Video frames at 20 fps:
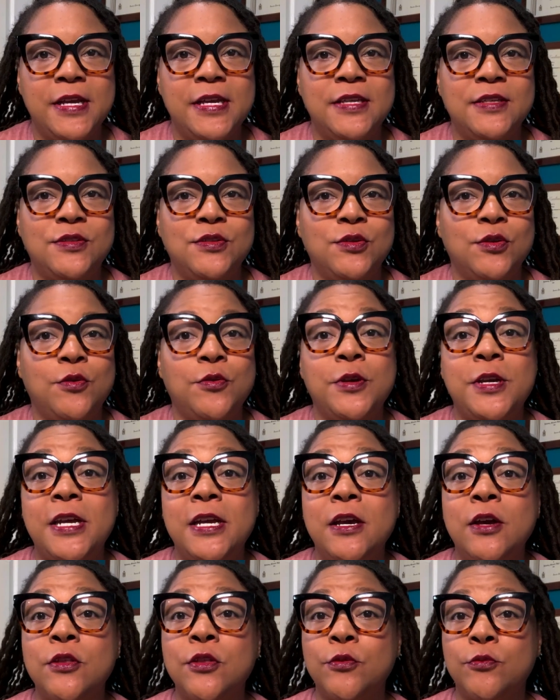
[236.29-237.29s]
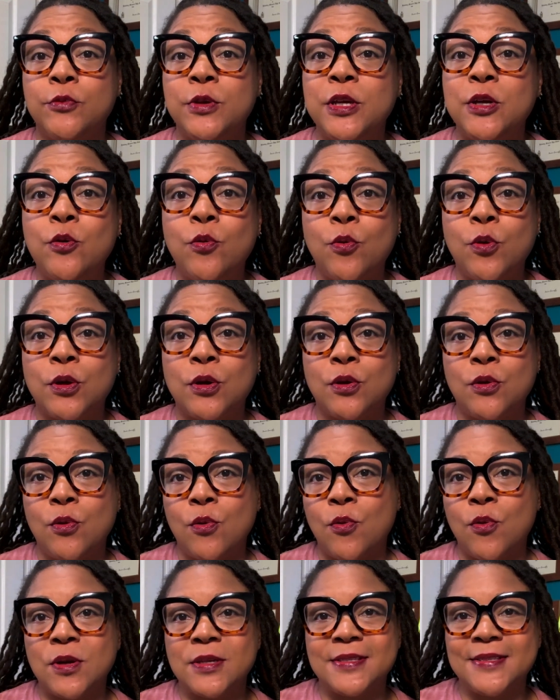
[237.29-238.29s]
is to create a three-quarter
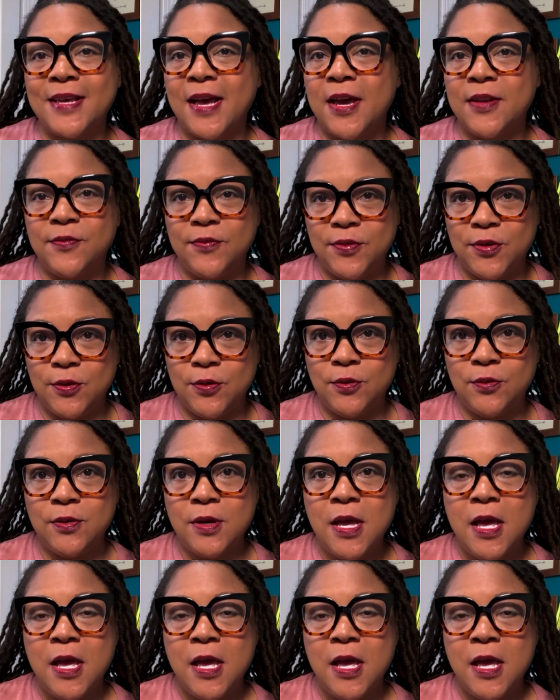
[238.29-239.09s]
or side view.